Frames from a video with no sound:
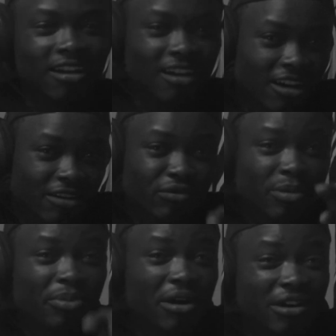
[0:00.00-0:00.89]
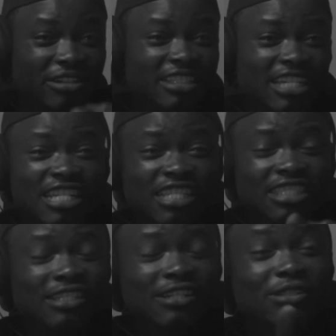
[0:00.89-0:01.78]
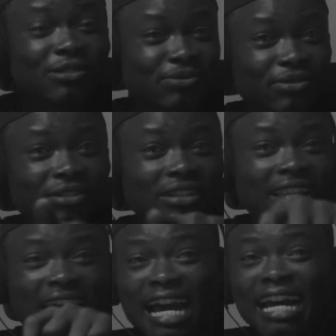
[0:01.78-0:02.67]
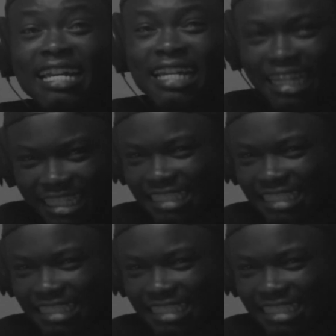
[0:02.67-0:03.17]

God will punish those who lie.